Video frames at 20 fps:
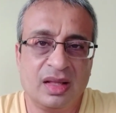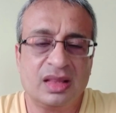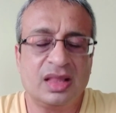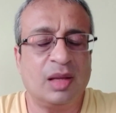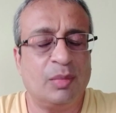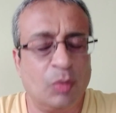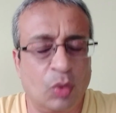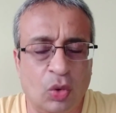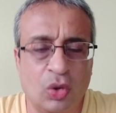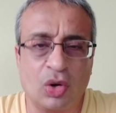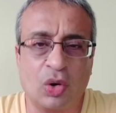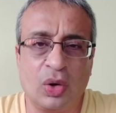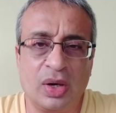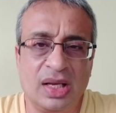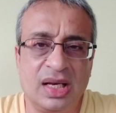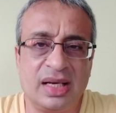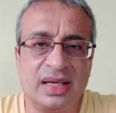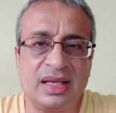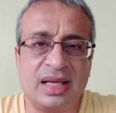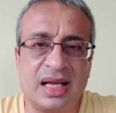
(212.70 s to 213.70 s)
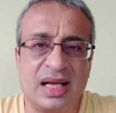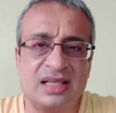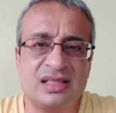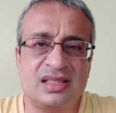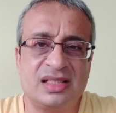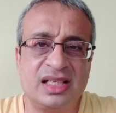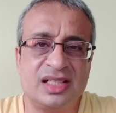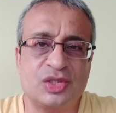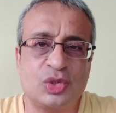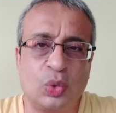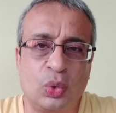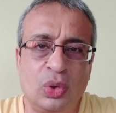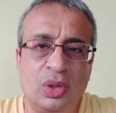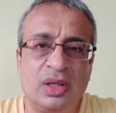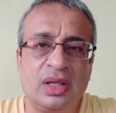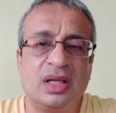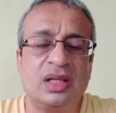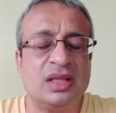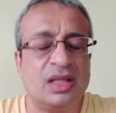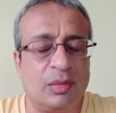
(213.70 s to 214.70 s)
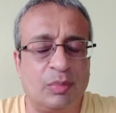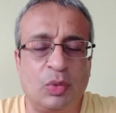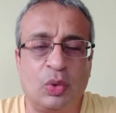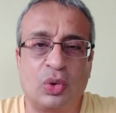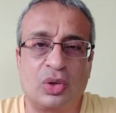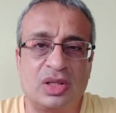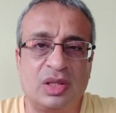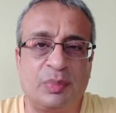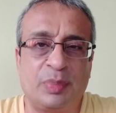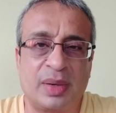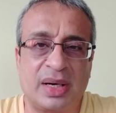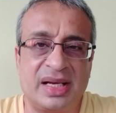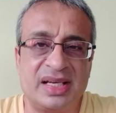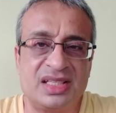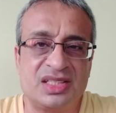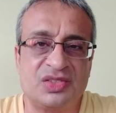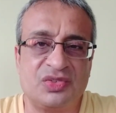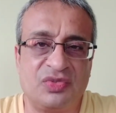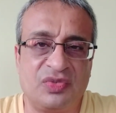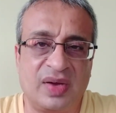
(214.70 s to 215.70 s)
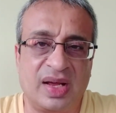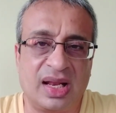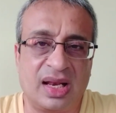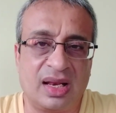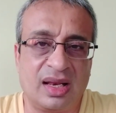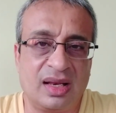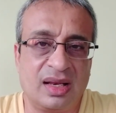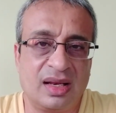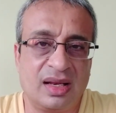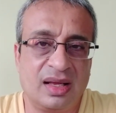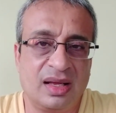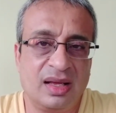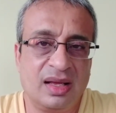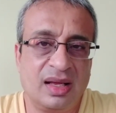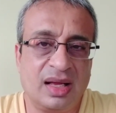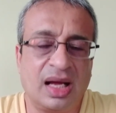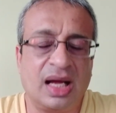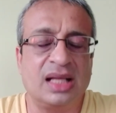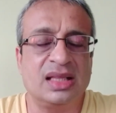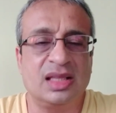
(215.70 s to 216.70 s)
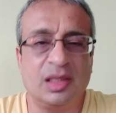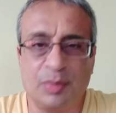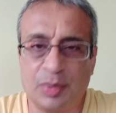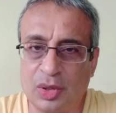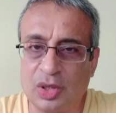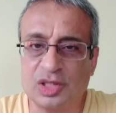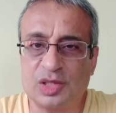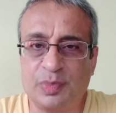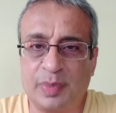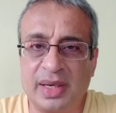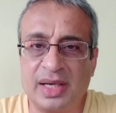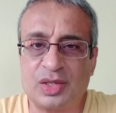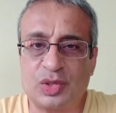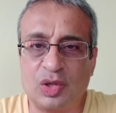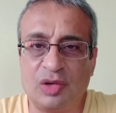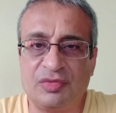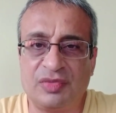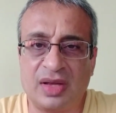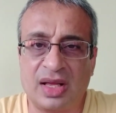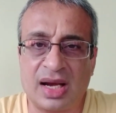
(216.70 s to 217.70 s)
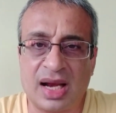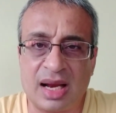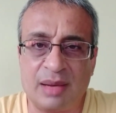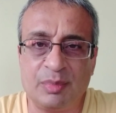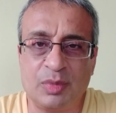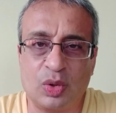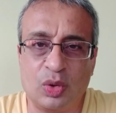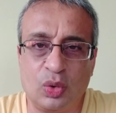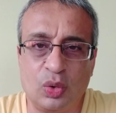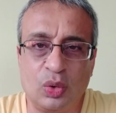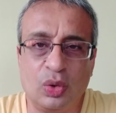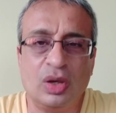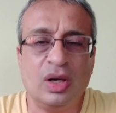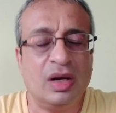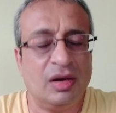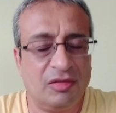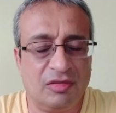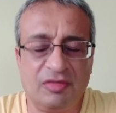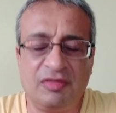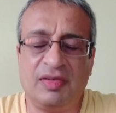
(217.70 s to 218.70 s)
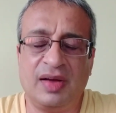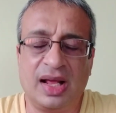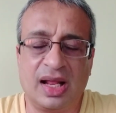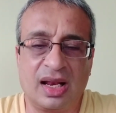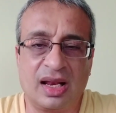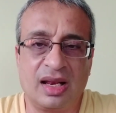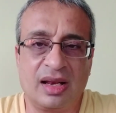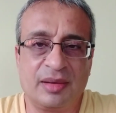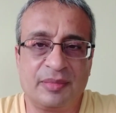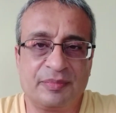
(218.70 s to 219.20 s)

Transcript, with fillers: The more oil and gas they sold, the more the price fell, and the prospects of Aramco fell.